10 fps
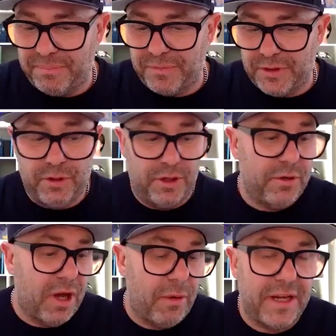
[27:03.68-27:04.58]
You
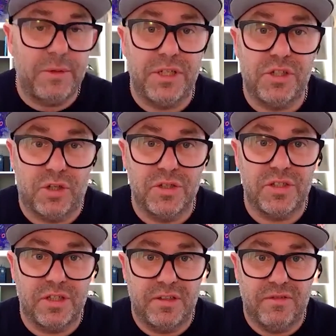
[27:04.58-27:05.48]
know Edwin
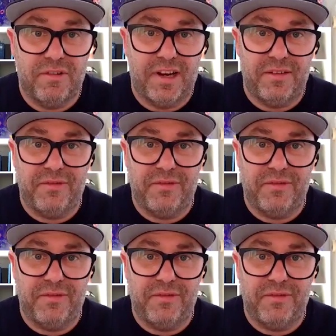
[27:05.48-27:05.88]
Johnston, right?